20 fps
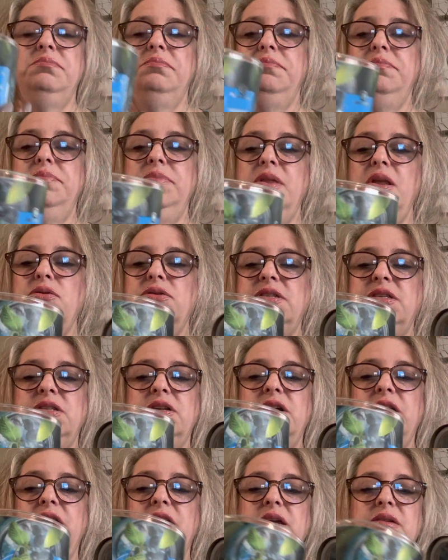no
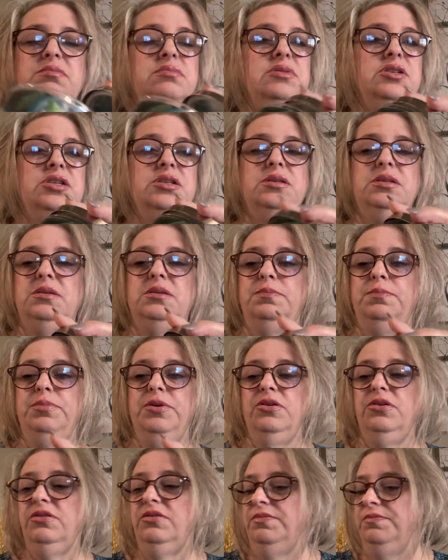sooting, just
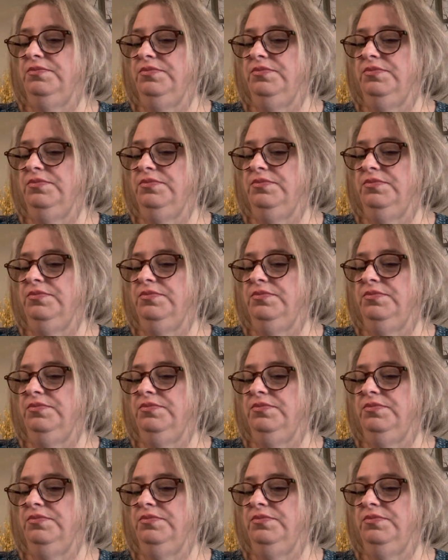burned